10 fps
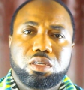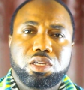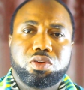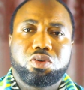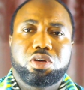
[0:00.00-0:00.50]

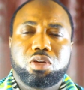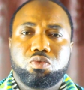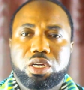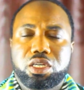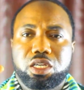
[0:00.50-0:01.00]
and
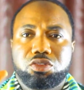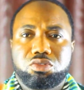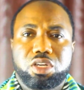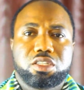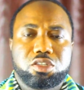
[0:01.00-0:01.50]
when the
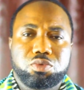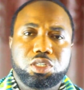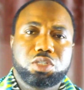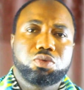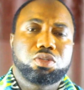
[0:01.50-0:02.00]
stress is
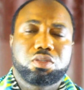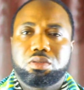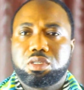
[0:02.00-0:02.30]
reduced,